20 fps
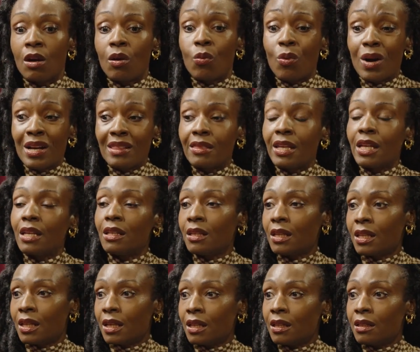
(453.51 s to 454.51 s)
what they
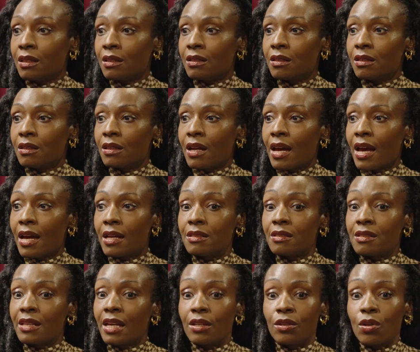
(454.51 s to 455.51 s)
need
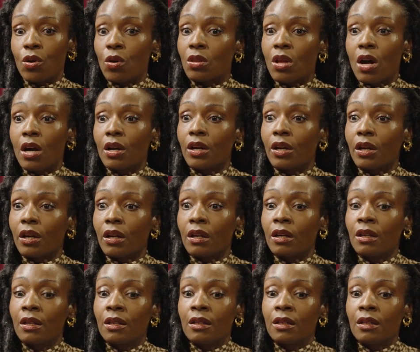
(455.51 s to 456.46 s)
and can no longer